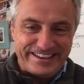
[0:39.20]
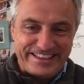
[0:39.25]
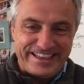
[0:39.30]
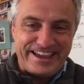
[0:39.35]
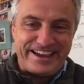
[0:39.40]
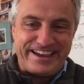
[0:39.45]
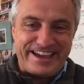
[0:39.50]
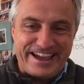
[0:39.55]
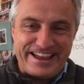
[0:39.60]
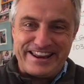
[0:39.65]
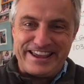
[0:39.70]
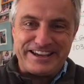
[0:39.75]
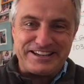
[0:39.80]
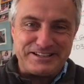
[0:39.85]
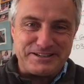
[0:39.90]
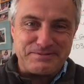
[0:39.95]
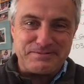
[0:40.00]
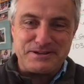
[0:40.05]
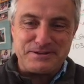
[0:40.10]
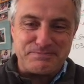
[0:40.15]
that guy
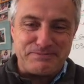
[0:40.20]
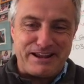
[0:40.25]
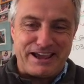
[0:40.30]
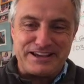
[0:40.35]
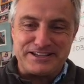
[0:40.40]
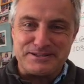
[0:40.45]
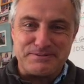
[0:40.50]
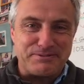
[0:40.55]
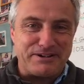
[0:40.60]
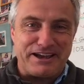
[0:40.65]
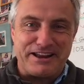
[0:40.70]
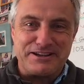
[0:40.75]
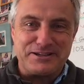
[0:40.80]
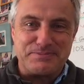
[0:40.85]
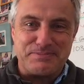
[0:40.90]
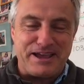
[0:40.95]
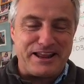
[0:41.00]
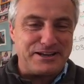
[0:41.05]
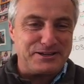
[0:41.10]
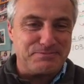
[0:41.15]
next to me is playing some kind of
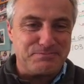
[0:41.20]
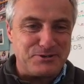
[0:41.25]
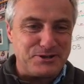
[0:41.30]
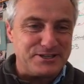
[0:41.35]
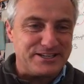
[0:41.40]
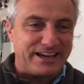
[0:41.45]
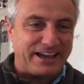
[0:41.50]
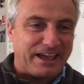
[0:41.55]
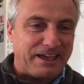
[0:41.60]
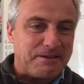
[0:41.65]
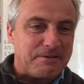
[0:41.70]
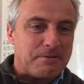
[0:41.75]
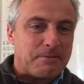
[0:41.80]
Spanish music.